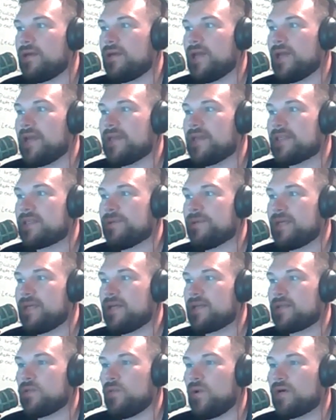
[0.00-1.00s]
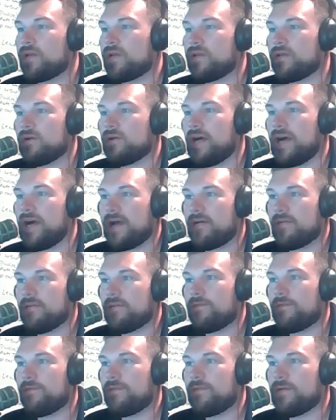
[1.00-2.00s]
And it's because while you'll
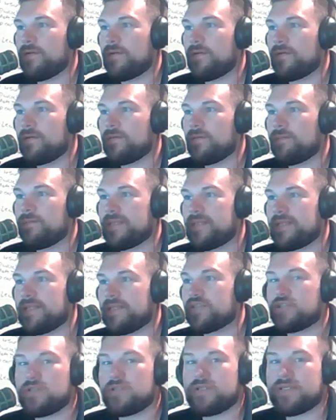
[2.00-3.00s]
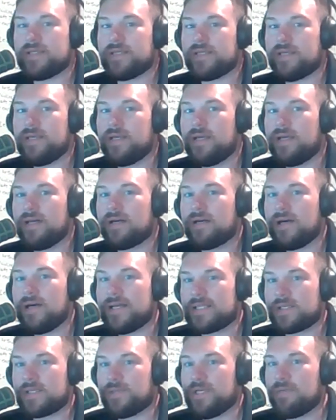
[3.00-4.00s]
have potentially
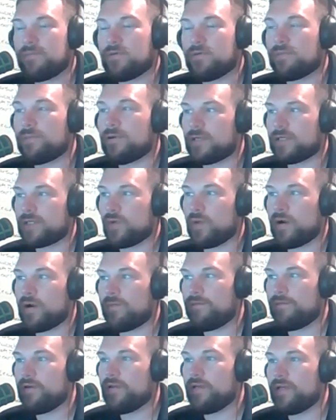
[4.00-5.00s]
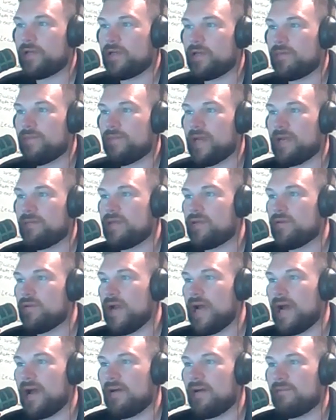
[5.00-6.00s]
less people per square foot, maybe you
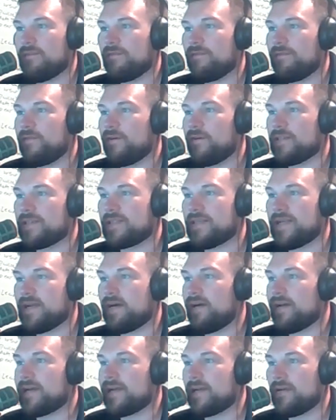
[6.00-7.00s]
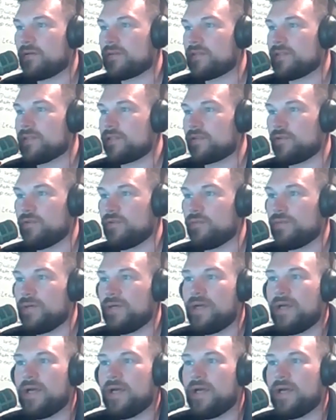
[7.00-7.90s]
have, let's say, like at Altus Group,